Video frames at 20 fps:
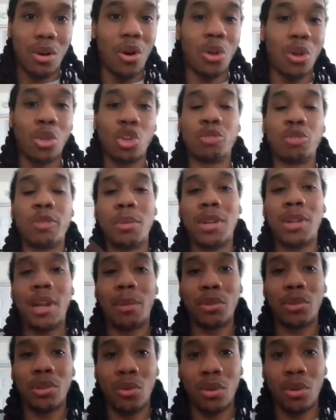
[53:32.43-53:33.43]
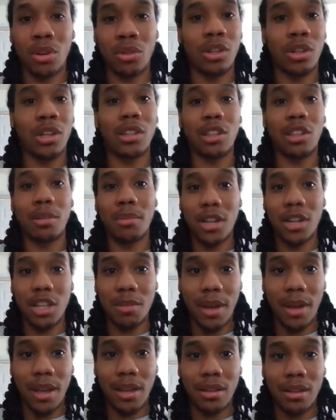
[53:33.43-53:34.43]
All those people that pre-order are gonna get their money
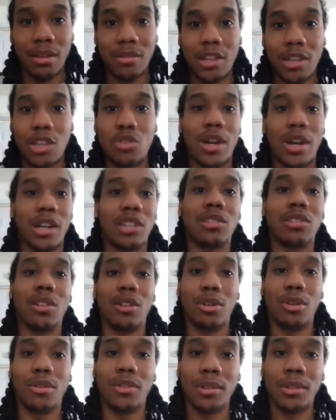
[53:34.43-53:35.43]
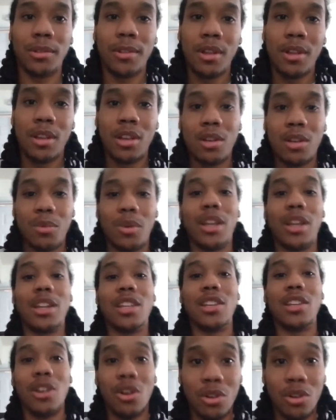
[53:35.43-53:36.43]
back, and you got to start over. With
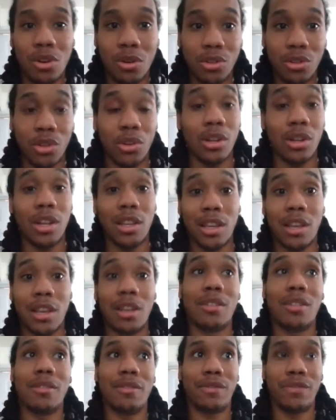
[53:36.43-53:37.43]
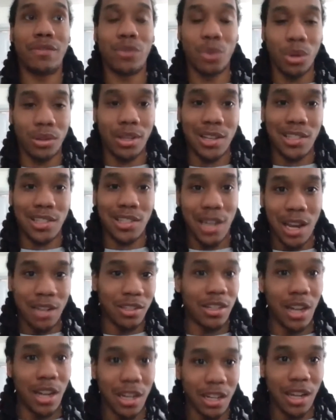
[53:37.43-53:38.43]
Indiegogo, you're gonna get
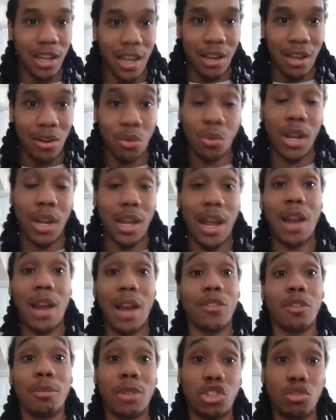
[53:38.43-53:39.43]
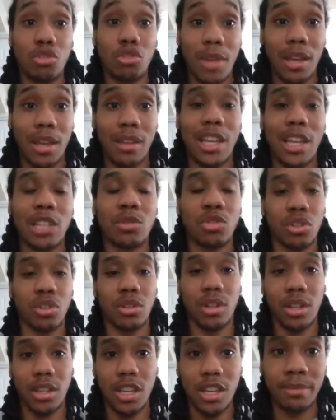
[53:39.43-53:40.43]
4,999 or whatever, however much you make, that's what you're
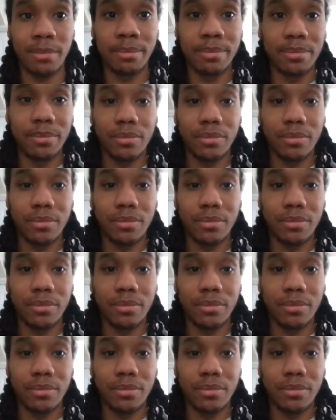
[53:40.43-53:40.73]
gonna keep.